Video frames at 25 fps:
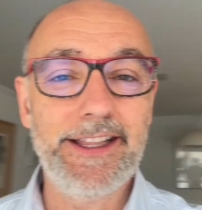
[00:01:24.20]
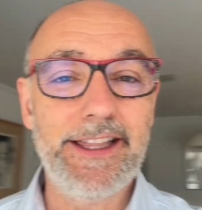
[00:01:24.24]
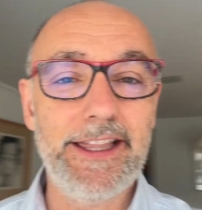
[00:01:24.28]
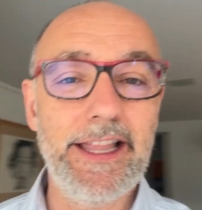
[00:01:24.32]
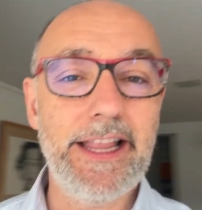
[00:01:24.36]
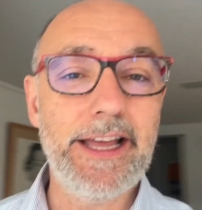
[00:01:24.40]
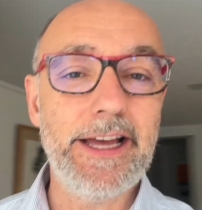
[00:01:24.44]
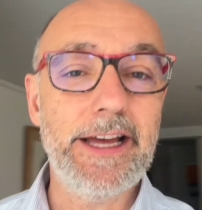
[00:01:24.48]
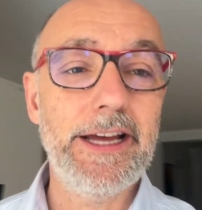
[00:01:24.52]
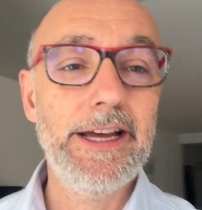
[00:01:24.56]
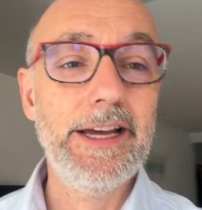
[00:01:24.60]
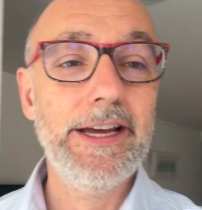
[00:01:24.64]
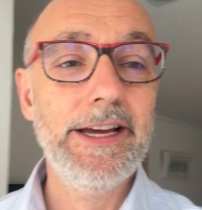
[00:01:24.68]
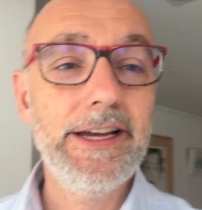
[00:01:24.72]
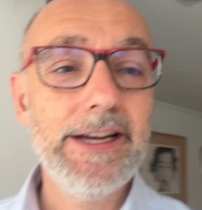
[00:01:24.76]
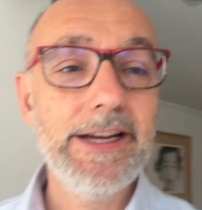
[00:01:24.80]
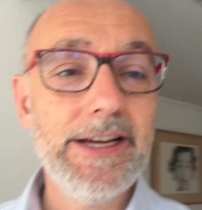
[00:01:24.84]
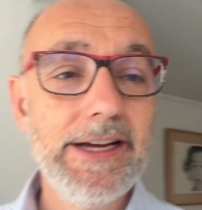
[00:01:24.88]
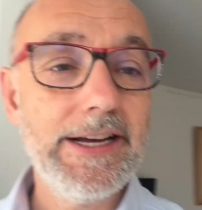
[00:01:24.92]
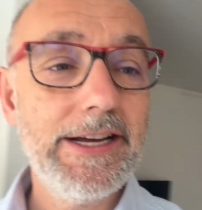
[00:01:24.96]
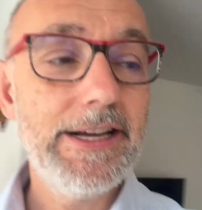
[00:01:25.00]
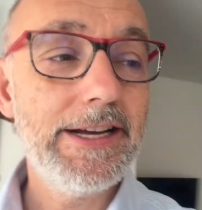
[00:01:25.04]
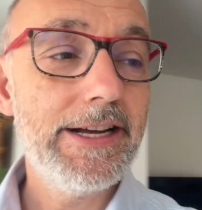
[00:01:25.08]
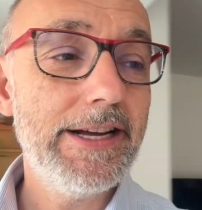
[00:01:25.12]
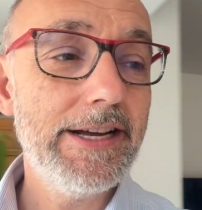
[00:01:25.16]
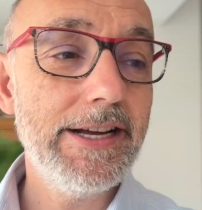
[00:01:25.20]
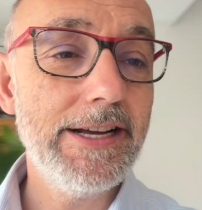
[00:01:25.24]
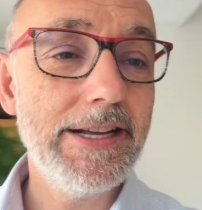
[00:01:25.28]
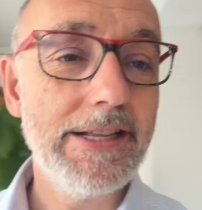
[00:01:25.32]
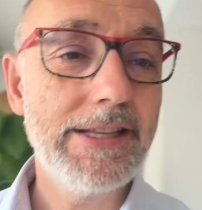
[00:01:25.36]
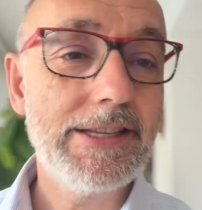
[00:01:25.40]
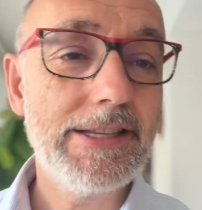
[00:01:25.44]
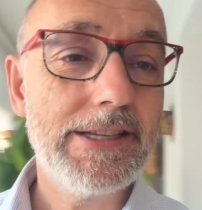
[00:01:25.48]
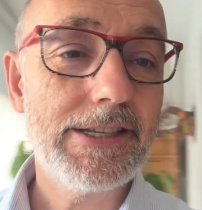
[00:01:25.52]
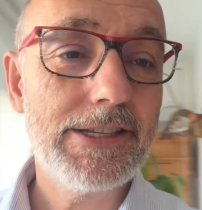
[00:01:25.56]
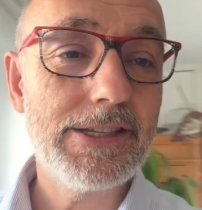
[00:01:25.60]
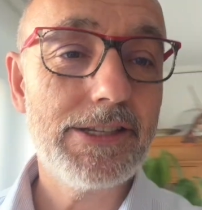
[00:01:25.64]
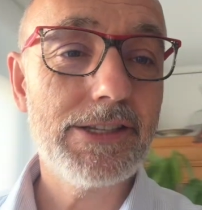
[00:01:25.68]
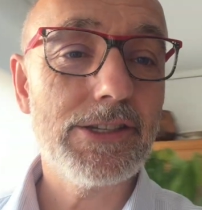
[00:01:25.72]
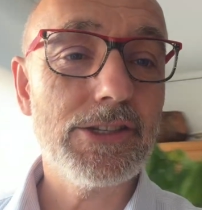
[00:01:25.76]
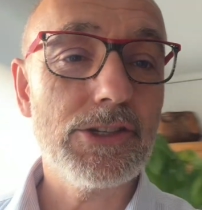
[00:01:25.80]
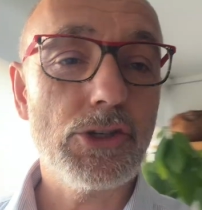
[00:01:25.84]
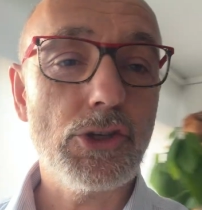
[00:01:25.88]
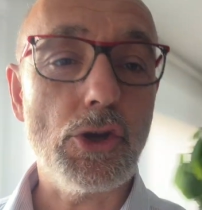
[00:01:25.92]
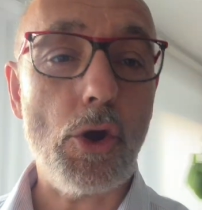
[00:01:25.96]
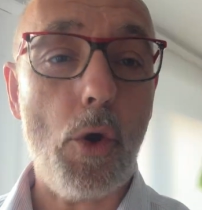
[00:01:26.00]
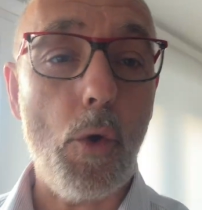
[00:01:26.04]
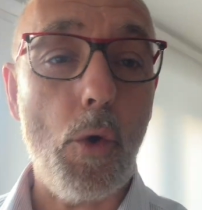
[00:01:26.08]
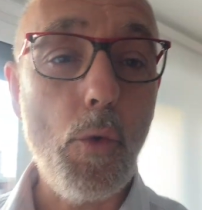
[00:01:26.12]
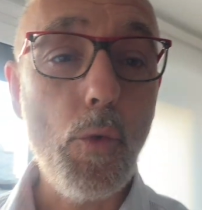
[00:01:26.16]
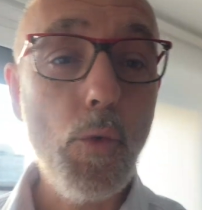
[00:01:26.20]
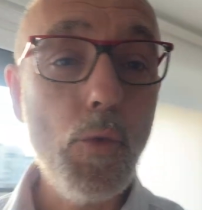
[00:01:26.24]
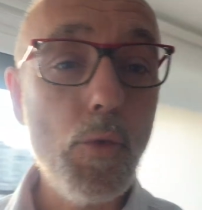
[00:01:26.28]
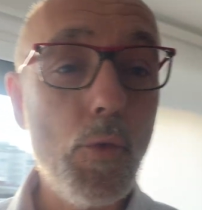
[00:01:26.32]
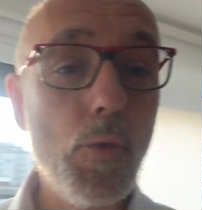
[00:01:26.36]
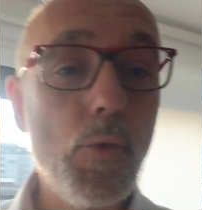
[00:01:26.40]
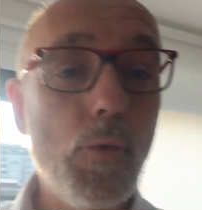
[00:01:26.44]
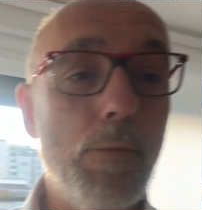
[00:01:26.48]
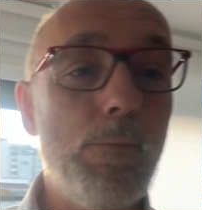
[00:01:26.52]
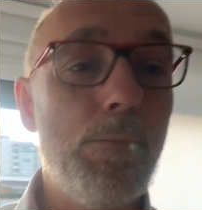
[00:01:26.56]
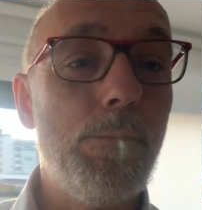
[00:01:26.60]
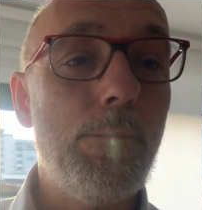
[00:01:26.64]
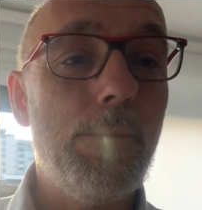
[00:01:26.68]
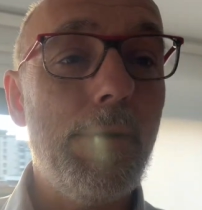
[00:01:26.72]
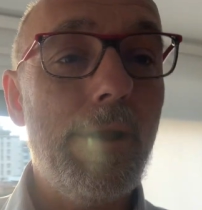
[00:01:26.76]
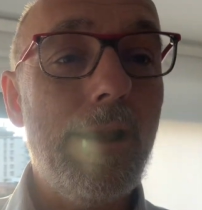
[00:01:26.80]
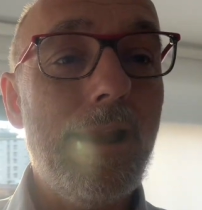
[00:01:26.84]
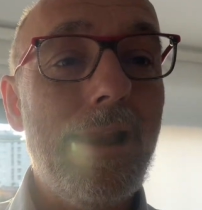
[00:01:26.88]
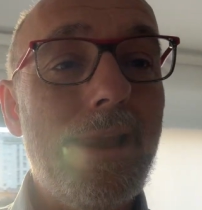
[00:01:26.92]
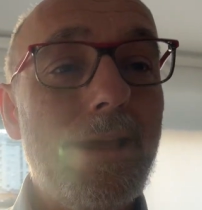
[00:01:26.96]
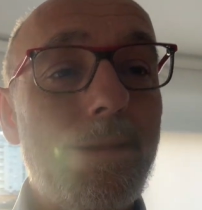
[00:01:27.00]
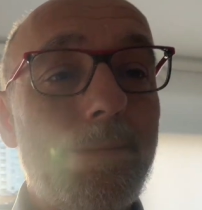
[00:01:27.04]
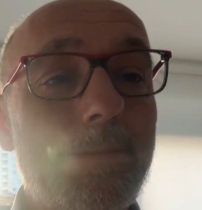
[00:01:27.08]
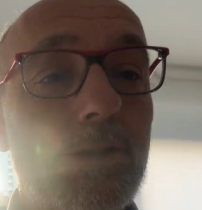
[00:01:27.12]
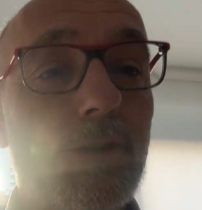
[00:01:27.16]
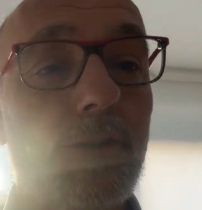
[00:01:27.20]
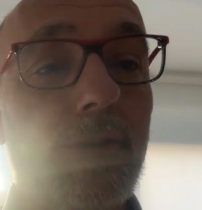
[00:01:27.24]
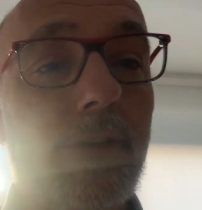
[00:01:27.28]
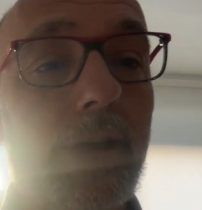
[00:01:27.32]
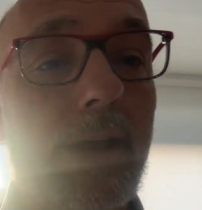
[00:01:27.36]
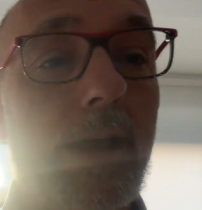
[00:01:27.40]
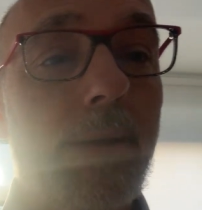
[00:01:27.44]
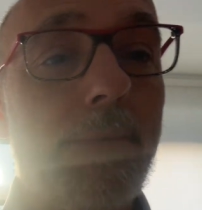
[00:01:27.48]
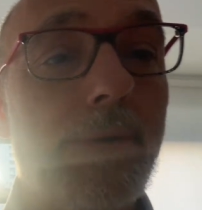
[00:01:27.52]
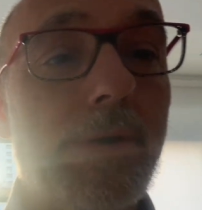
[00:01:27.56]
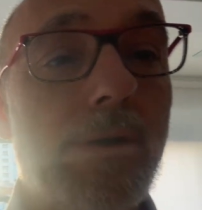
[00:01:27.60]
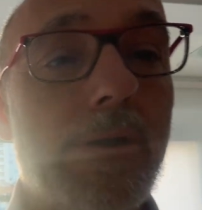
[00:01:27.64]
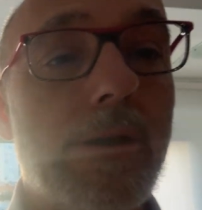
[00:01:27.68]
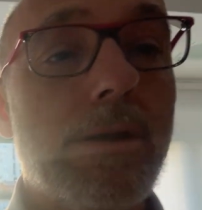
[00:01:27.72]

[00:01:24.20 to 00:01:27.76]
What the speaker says: Let's go. Let me turn the camera